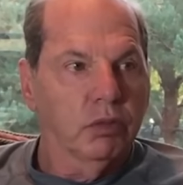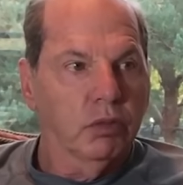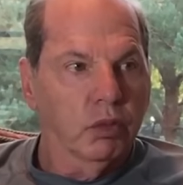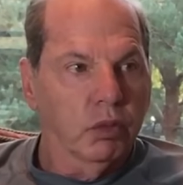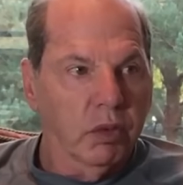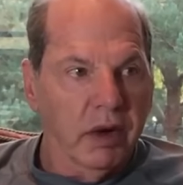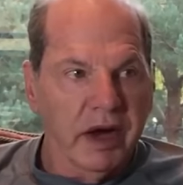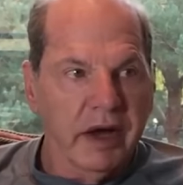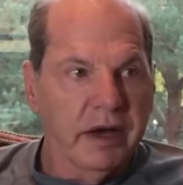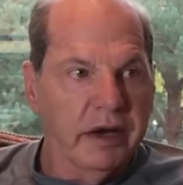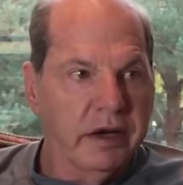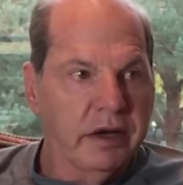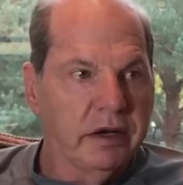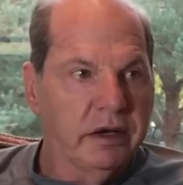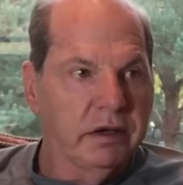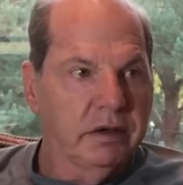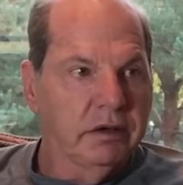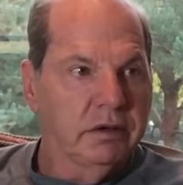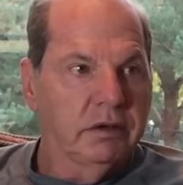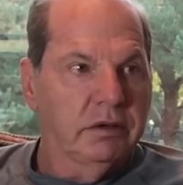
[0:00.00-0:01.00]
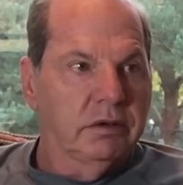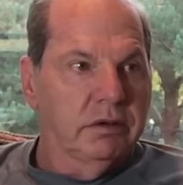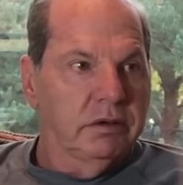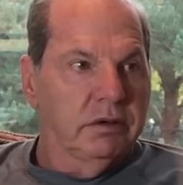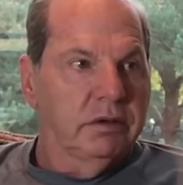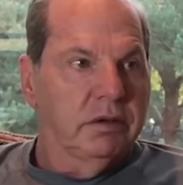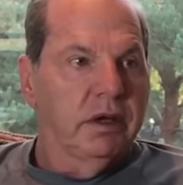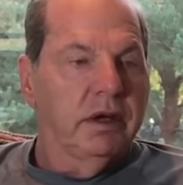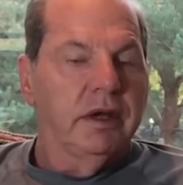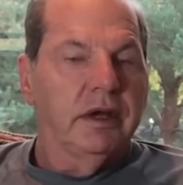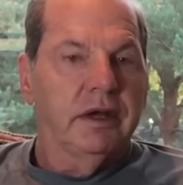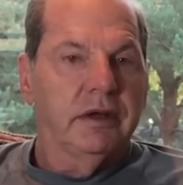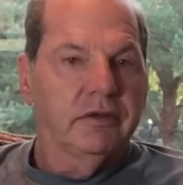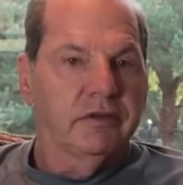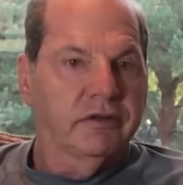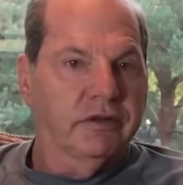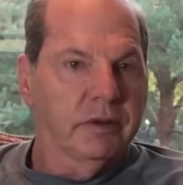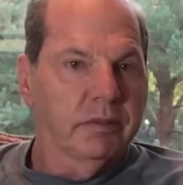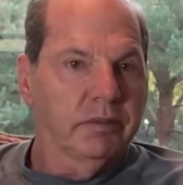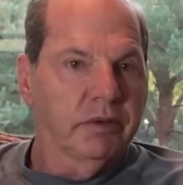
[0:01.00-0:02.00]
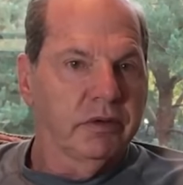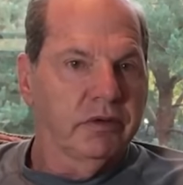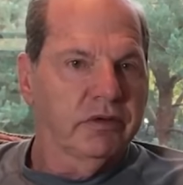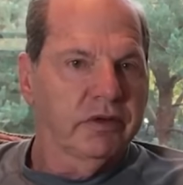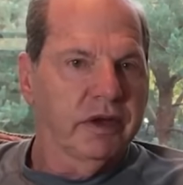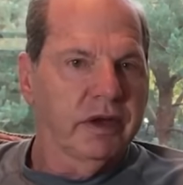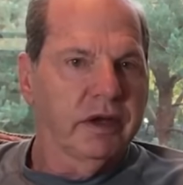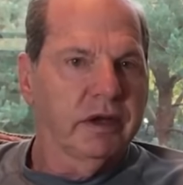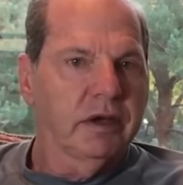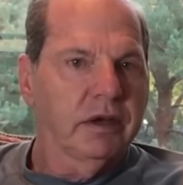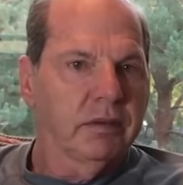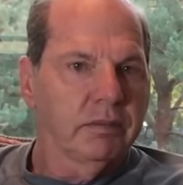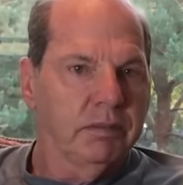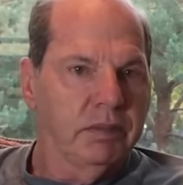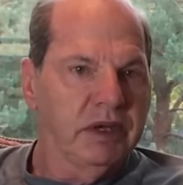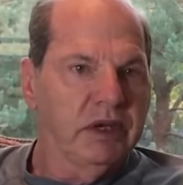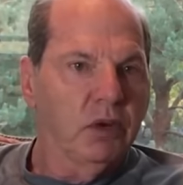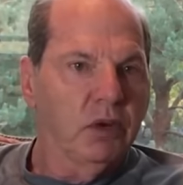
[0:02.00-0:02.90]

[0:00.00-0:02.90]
run, It's simply saying, be